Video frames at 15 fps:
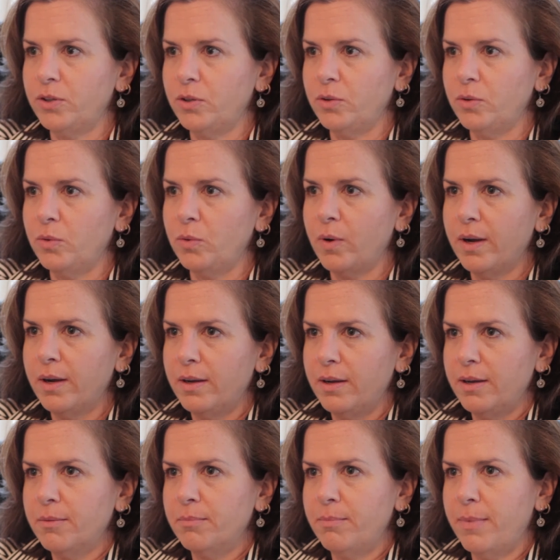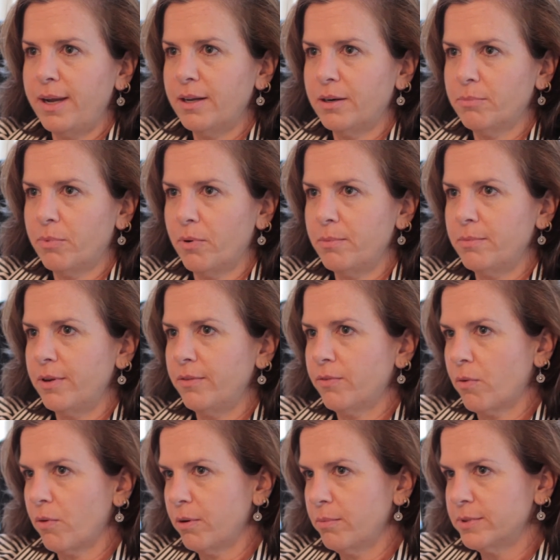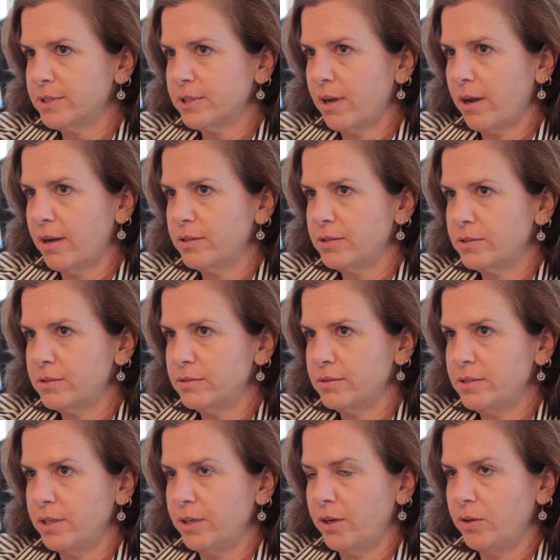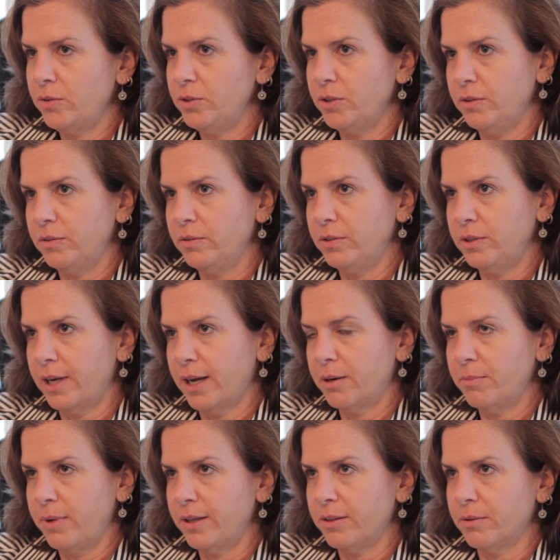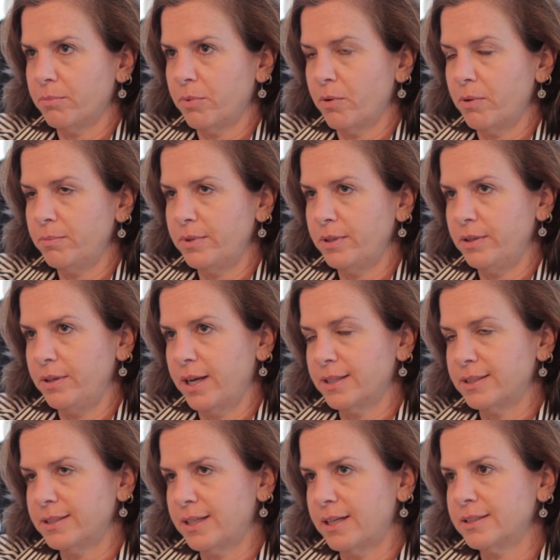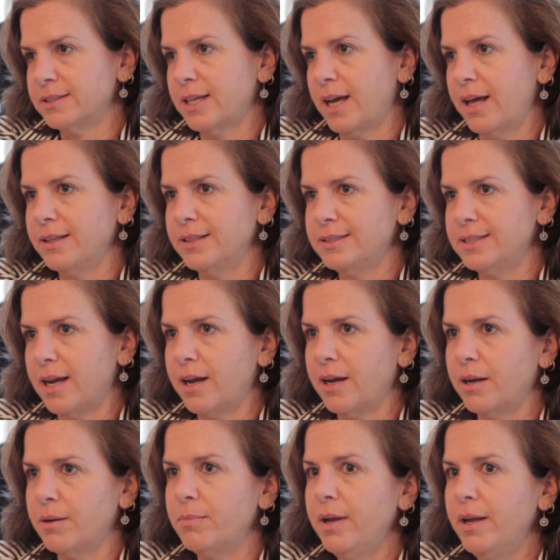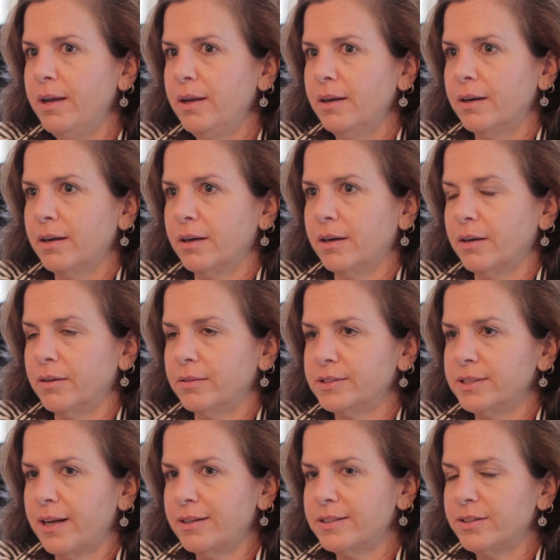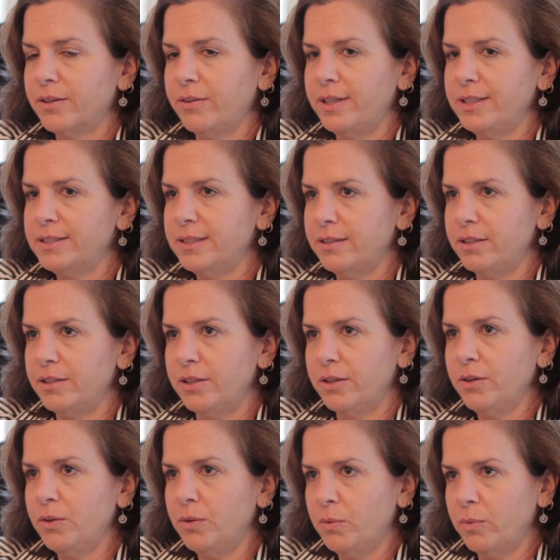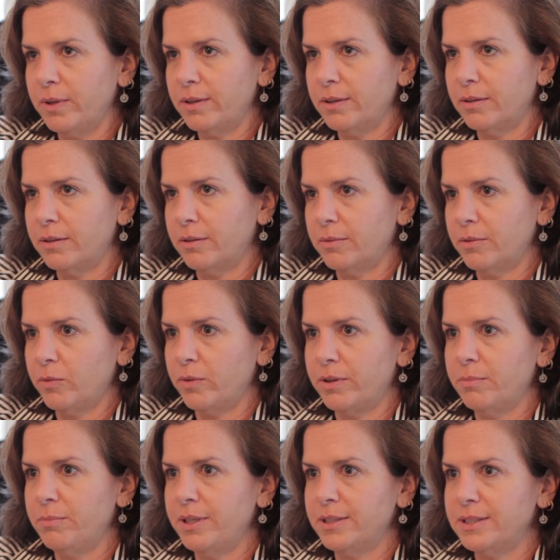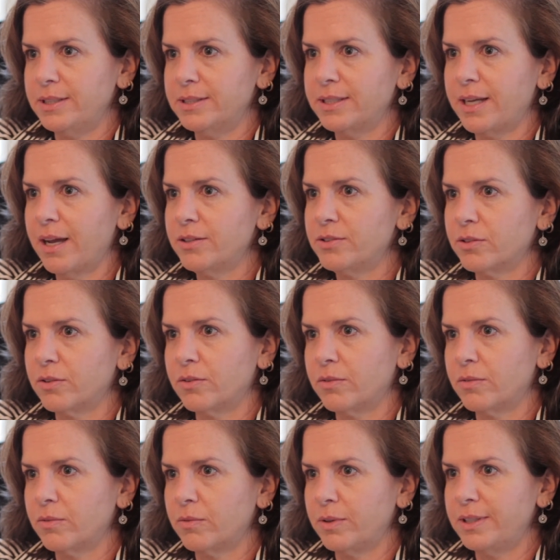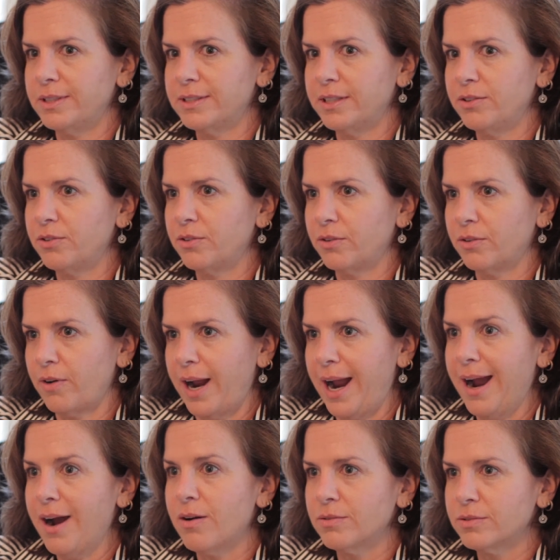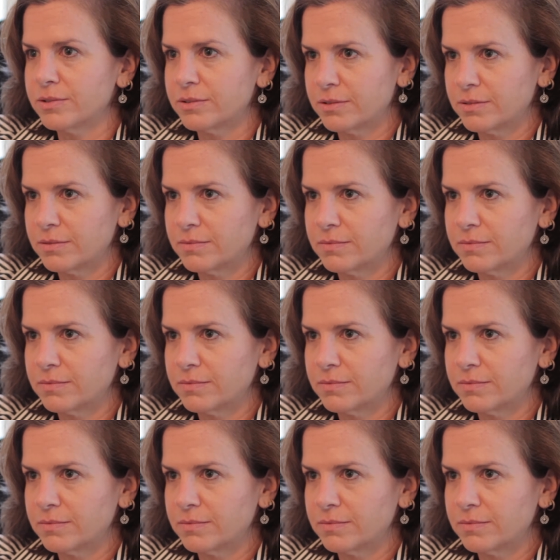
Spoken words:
you make an appointment for a massage, you got to make the appointment, you got to set aside the time. It's not so easy to do with a busy schedule. When it's in your house,